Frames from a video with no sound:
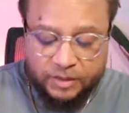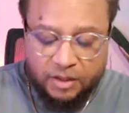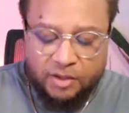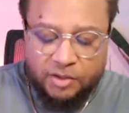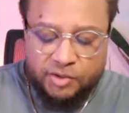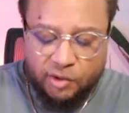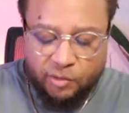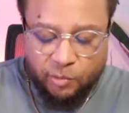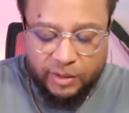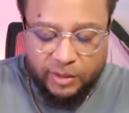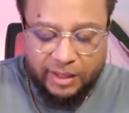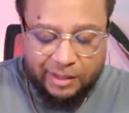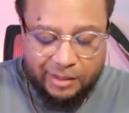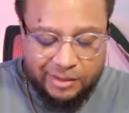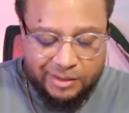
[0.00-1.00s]
So when
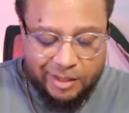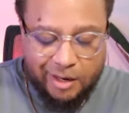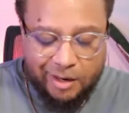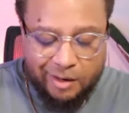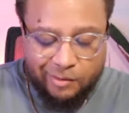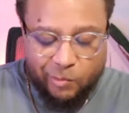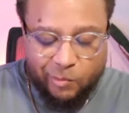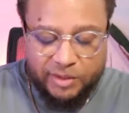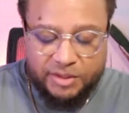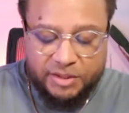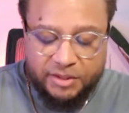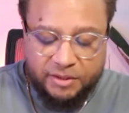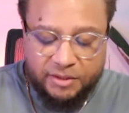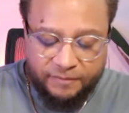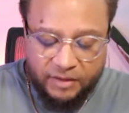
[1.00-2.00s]
Esau went to
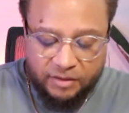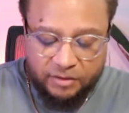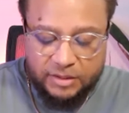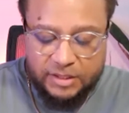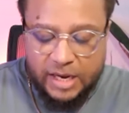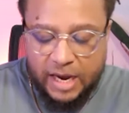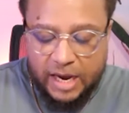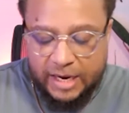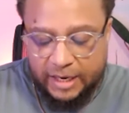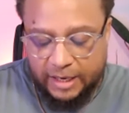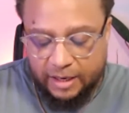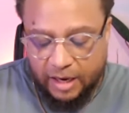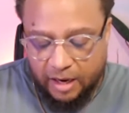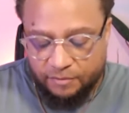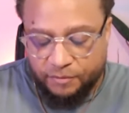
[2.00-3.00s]
the field to hunt,
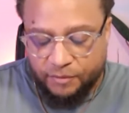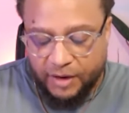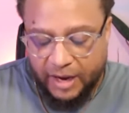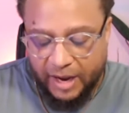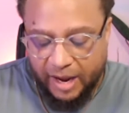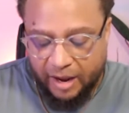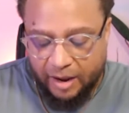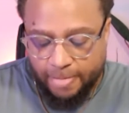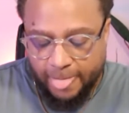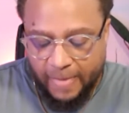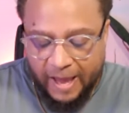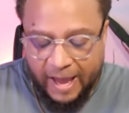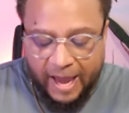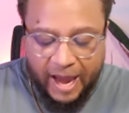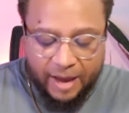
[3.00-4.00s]
hunt for game
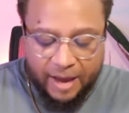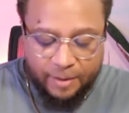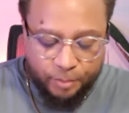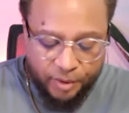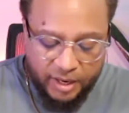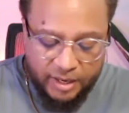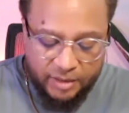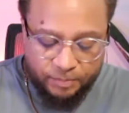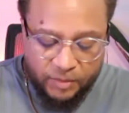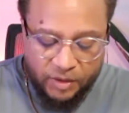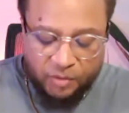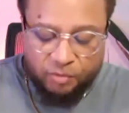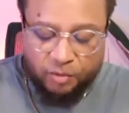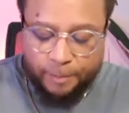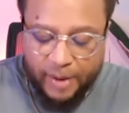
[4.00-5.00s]
and bring it,
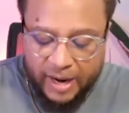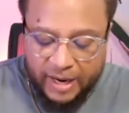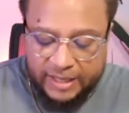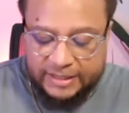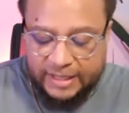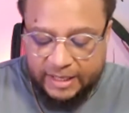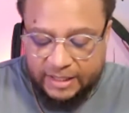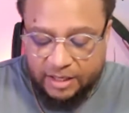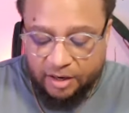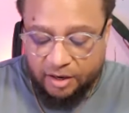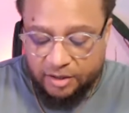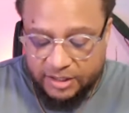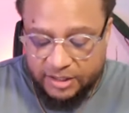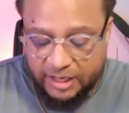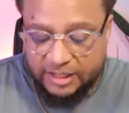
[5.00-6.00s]
Rebekah said to her
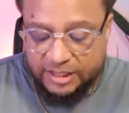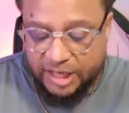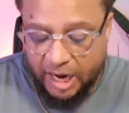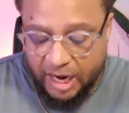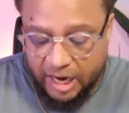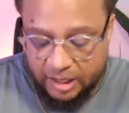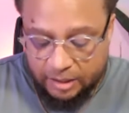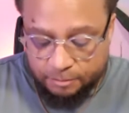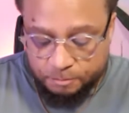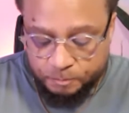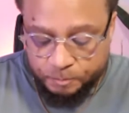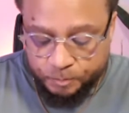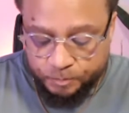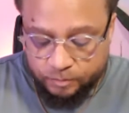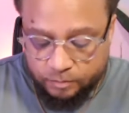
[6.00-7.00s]
son Jacob,
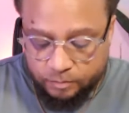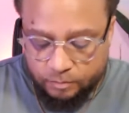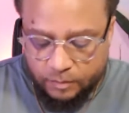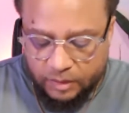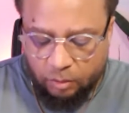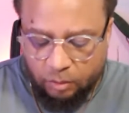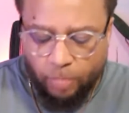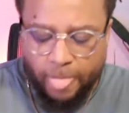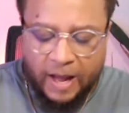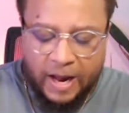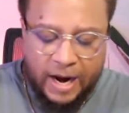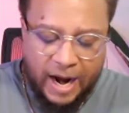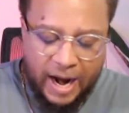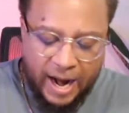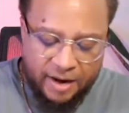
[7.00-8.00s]

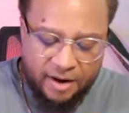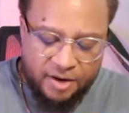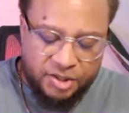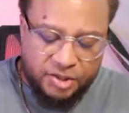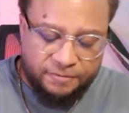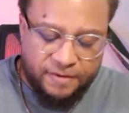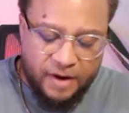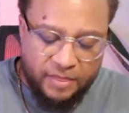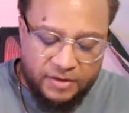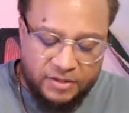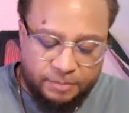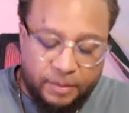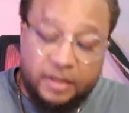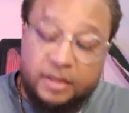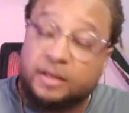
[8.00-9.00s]
I heard your father
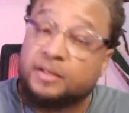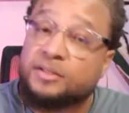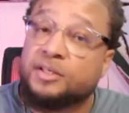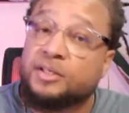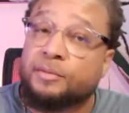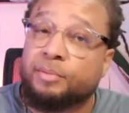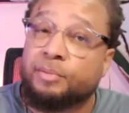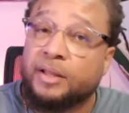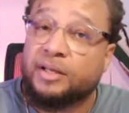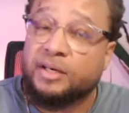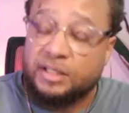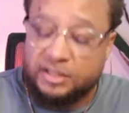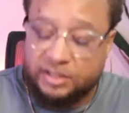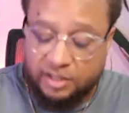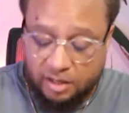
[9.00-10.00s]
speaking to your brother
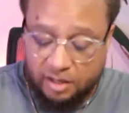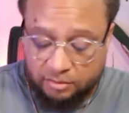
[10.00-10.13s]
Esau.